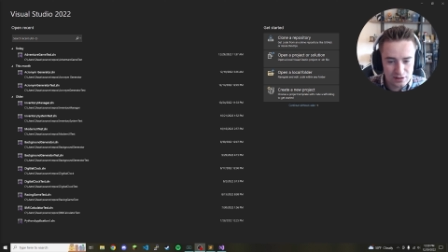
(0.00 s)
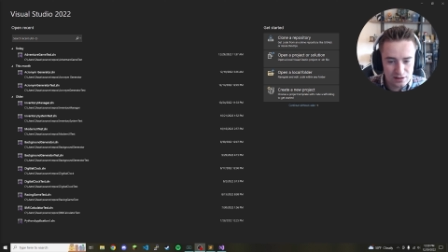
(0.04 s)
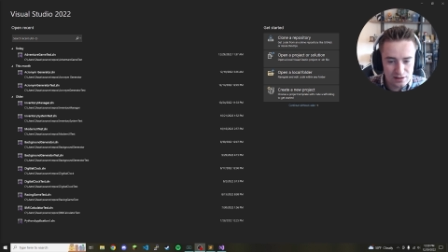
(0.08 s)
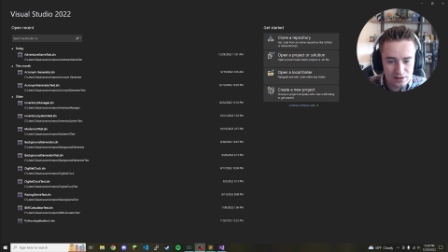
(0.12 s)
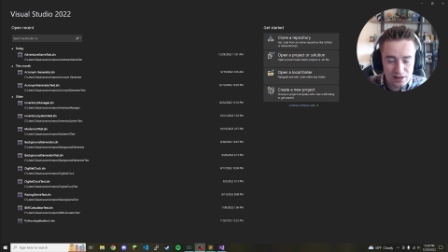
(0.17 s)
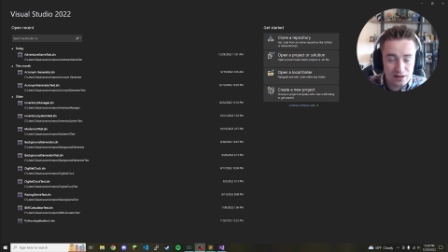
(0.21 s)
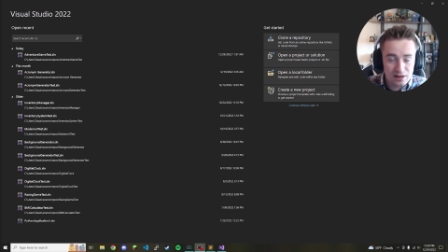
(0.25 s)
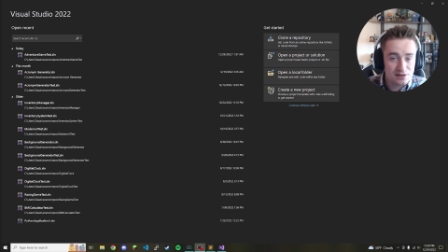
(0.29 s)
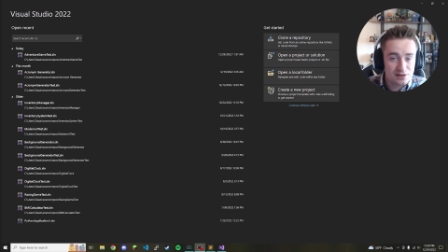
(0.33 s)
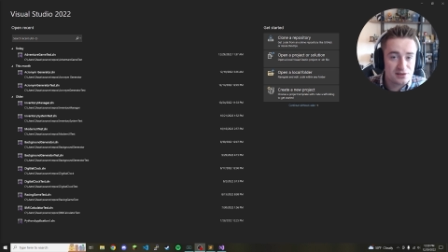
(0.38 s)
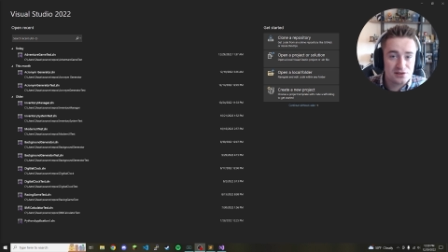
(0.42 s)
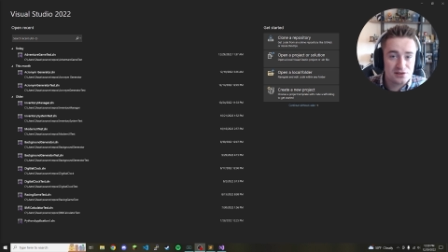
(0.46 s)
And
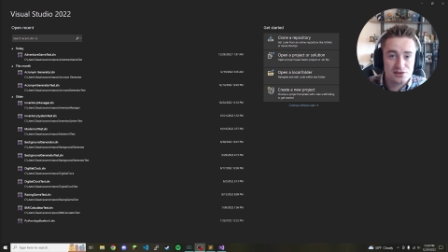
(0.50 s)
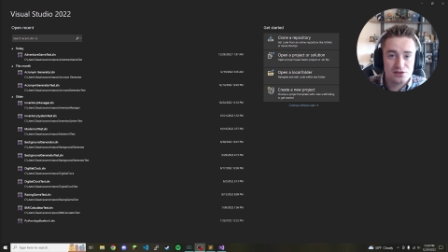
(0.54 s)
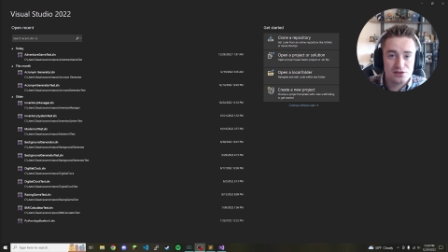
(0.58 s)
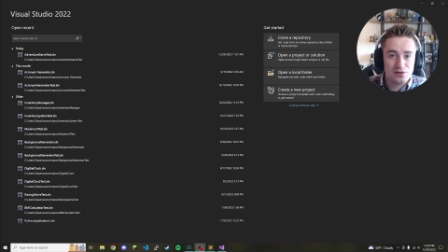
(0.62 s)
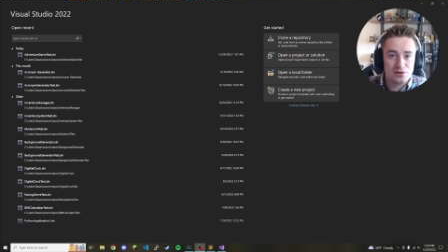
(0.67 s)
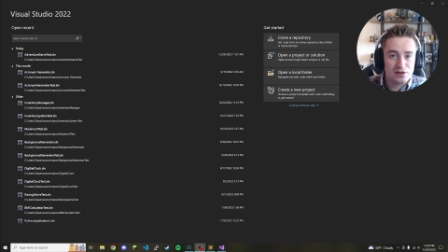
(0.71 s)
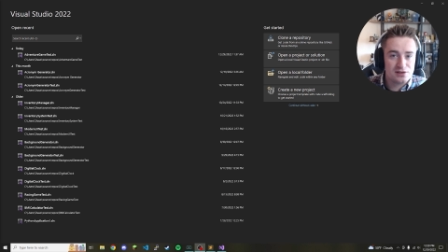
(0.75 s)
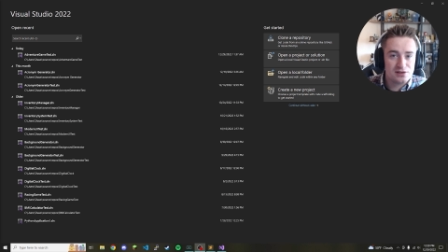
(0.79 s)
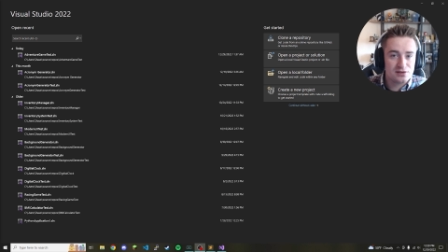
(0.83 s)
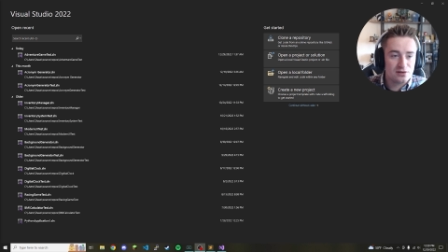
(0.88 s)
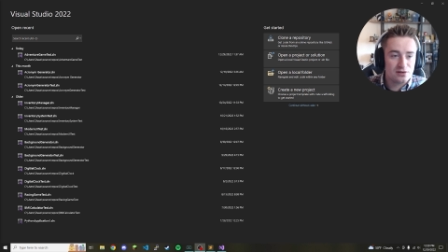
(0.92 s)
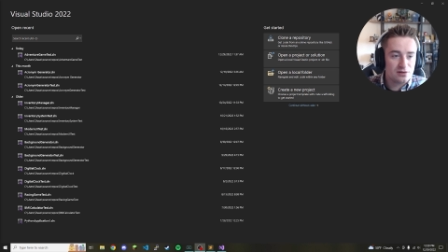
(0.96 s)
yeah, it's just a
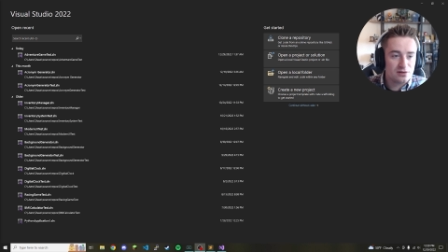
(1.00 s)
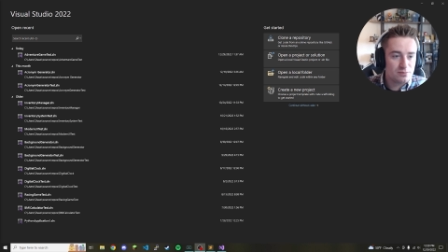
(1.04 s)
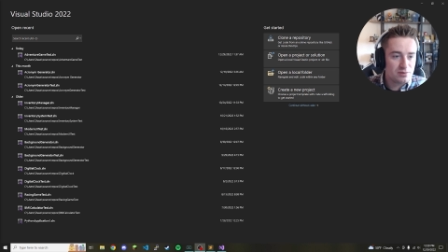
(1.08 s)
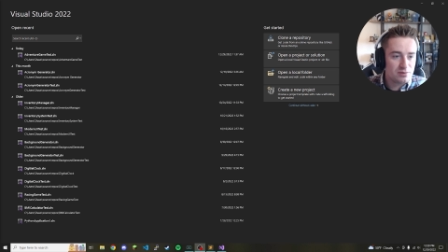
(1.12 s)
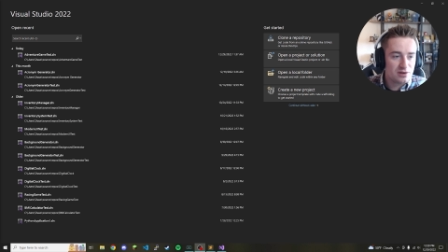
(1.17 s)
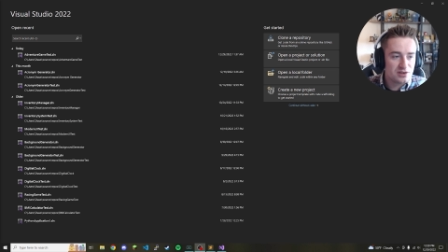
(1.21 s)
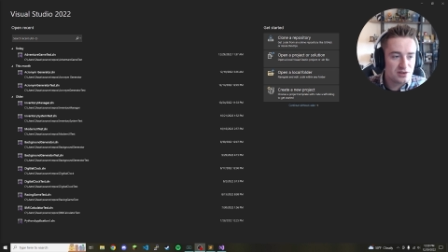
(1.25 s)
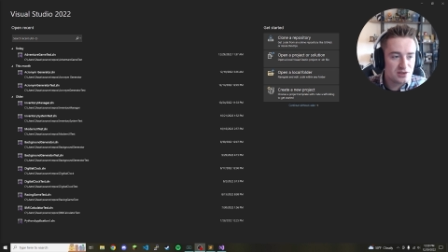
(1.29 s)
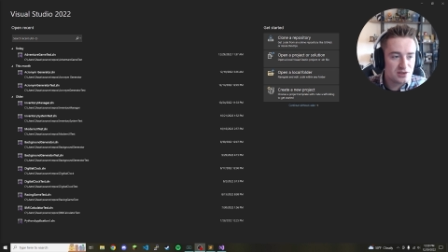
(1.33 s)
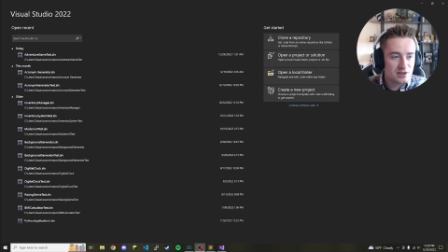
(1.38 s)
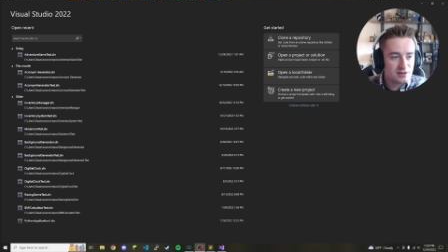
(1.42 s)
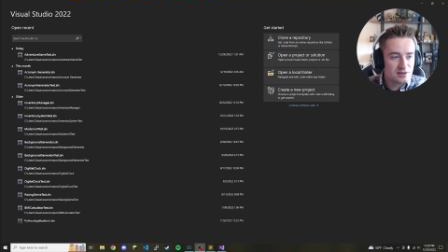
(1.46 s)
great starter
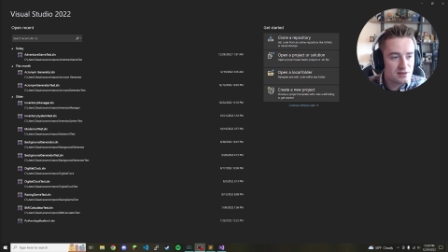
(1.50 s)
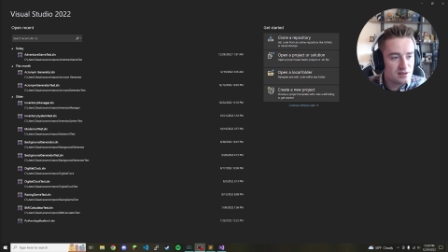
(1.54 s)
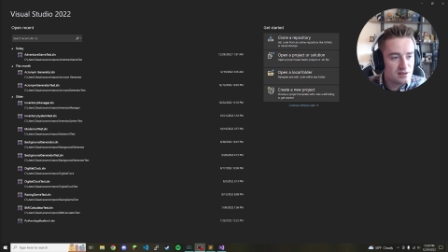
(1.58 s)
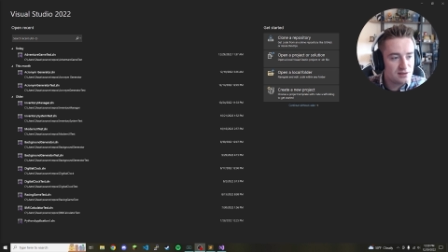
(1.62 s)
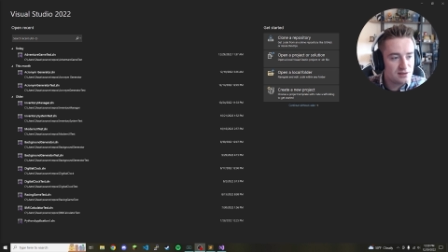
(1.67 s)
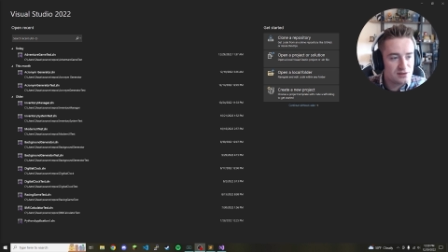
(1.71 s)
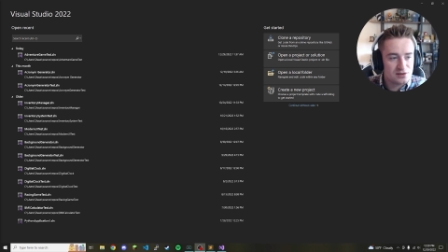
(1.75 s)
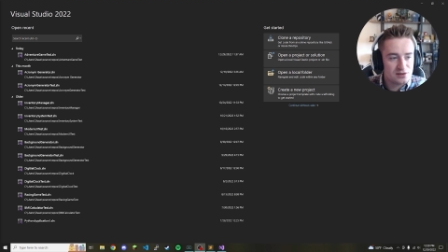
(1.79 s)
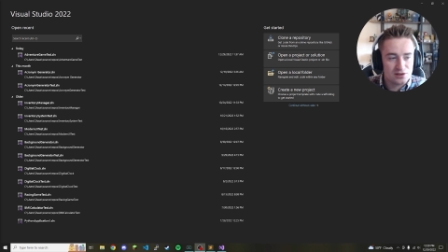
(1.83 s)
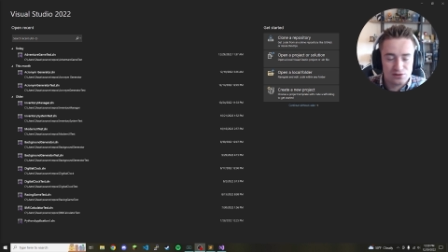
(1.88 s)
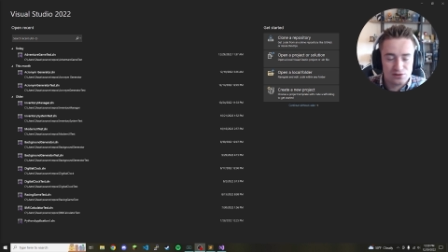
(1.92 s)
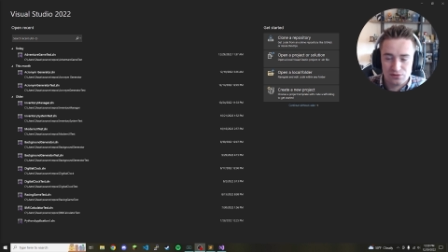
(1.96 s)
project.
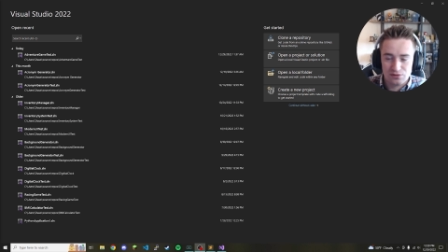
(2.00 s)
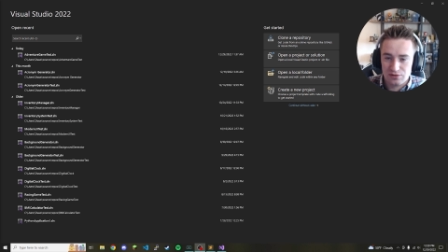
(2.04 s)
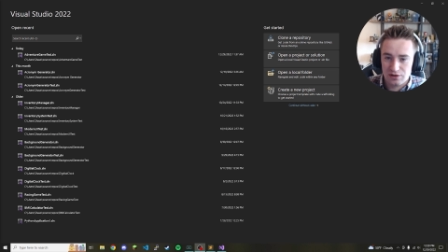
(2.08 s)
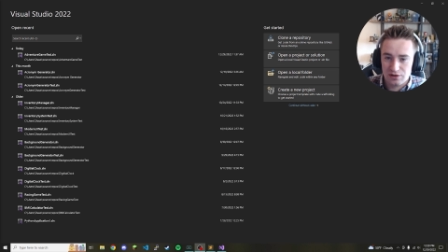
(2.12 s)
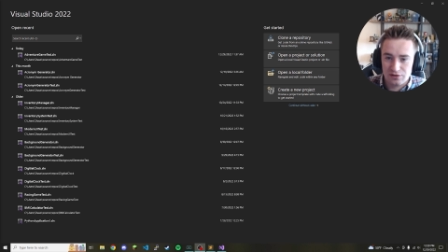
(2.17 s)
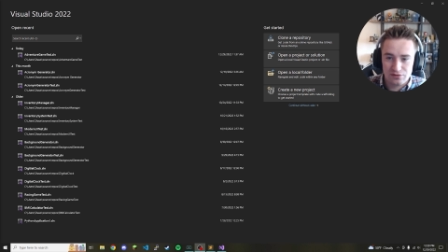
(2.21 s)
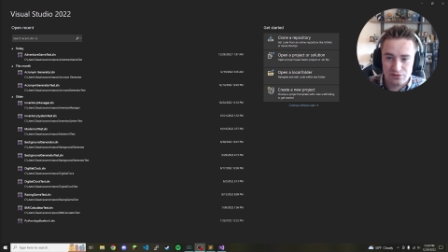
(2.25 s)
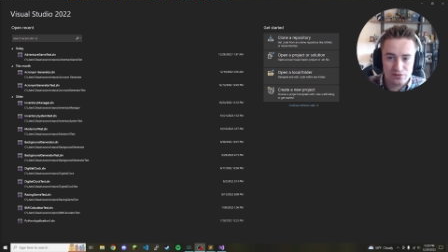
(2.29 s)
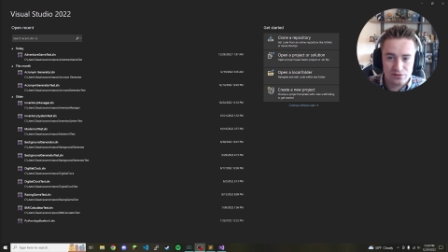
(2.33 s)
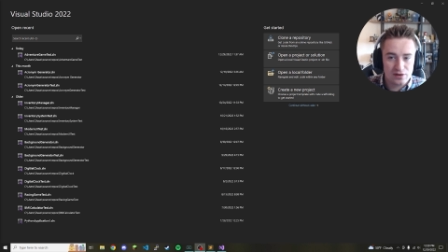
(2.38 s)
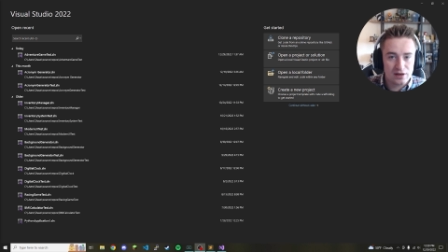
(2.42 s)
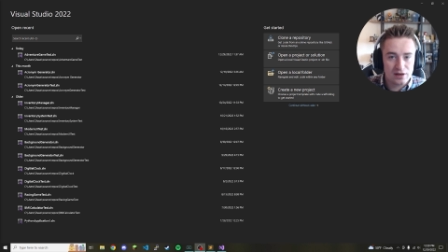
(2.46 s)
It's, it's
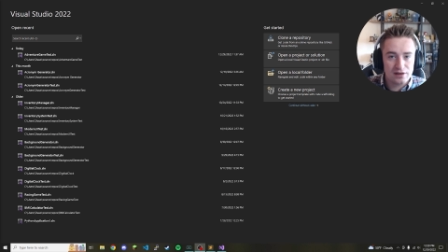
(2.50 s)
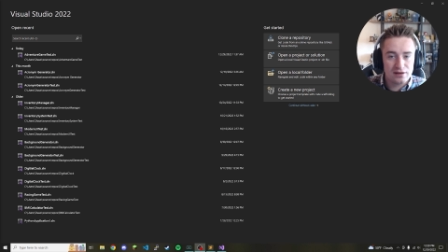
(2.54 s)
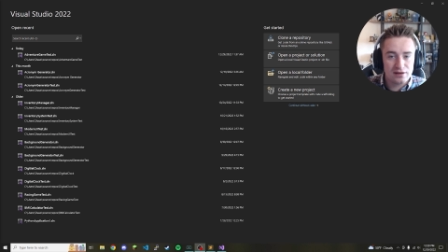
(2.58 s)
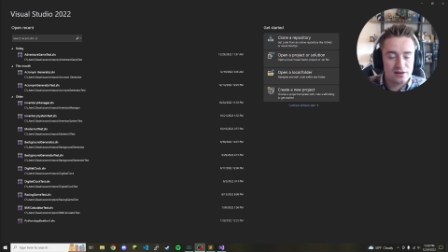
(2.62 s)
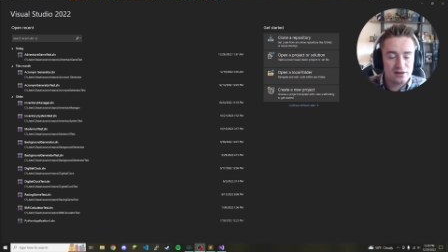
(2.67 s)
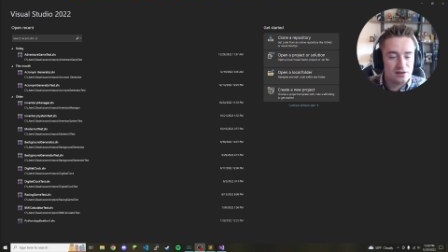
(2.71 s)
very fun.